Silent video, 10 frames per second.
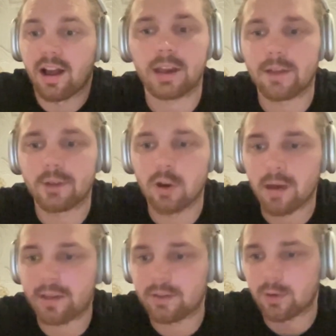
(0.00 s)
Like I have no
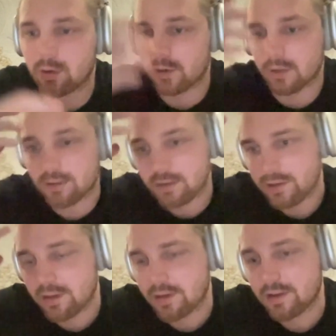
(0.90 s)
mental
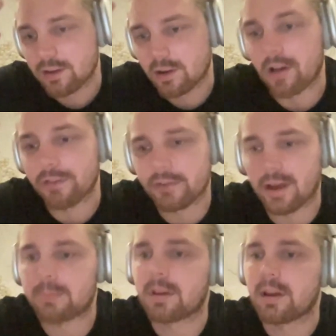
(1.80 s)

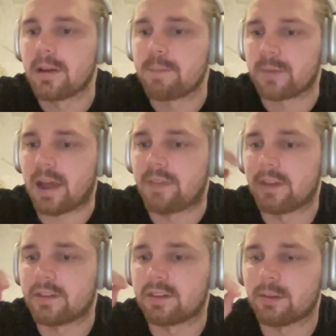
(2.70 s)
concept. And
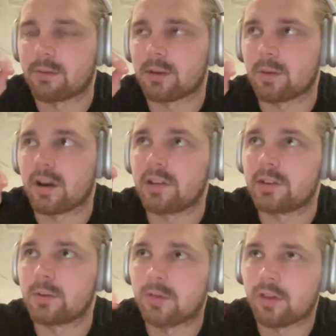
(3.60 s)
this is something where I
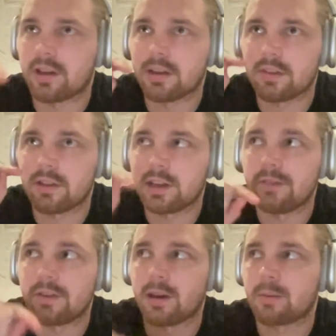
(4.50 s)
do think
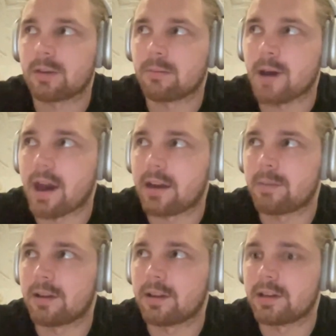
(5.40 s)
the EVM
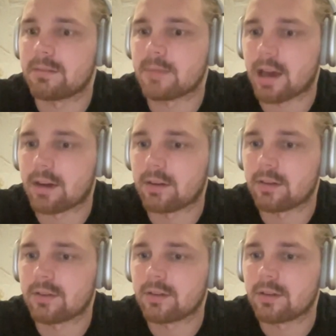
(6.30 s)
compatibility
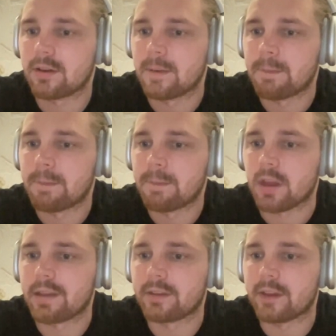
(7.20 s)
matters,
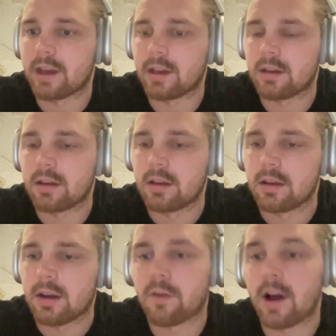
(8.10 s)
is that
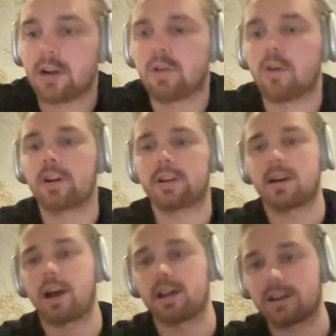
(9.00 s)

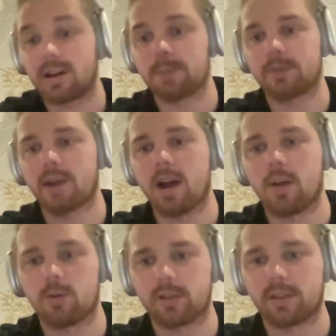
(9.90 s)
Filecoin kind of comes
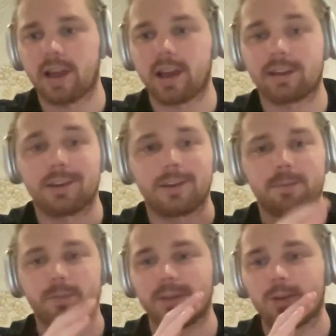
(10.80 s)
out with like
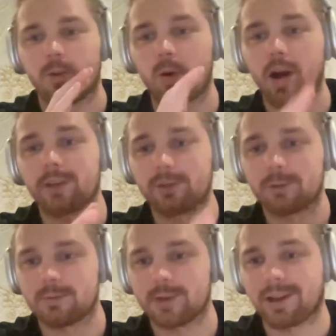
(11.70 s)

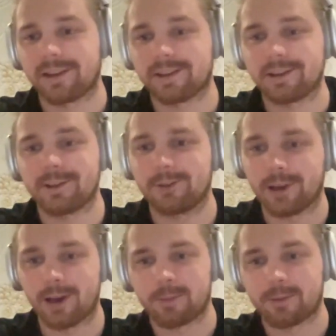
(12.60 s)
WASM and
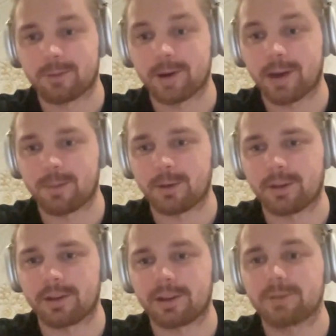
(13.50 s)
EVM
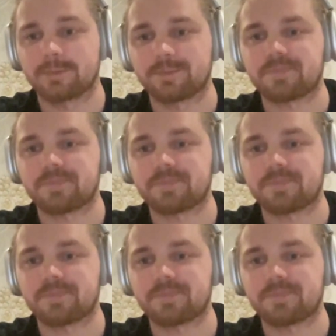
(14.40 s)
compatibility.